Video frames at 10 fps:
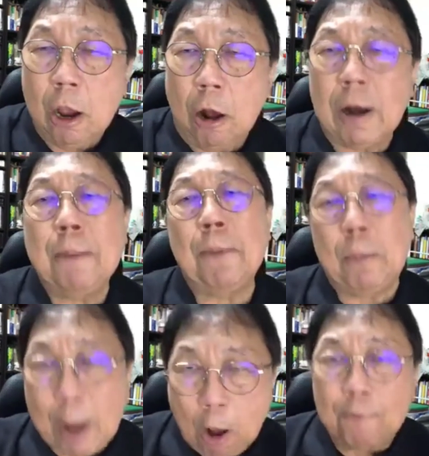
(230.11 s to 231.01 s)
All right?
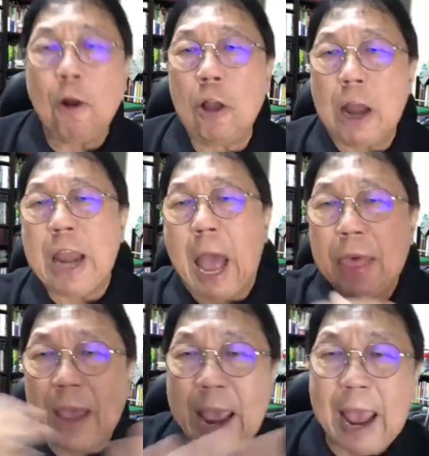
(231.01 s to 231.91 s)
But of course, on the
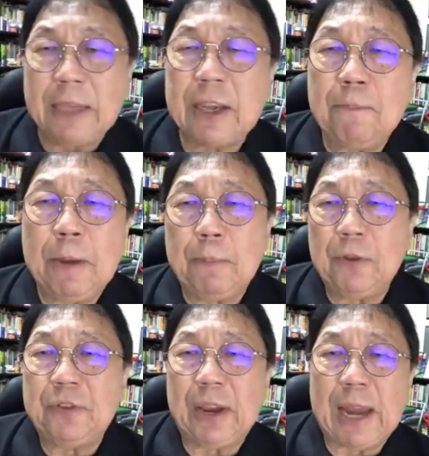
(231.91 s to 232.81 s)
other hand, some people
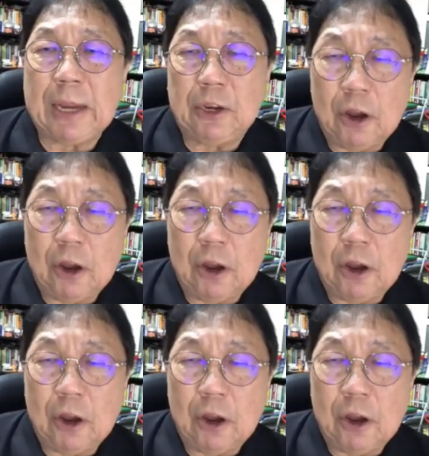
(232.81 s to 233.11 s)
say that,